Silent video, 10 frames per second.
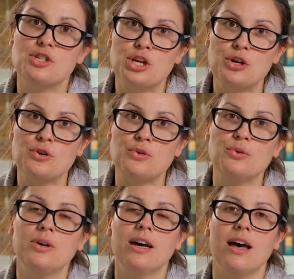
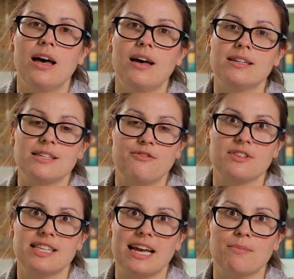two
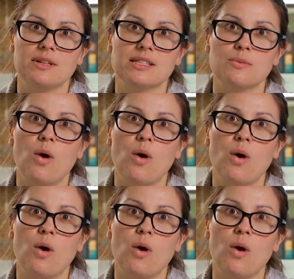different segments.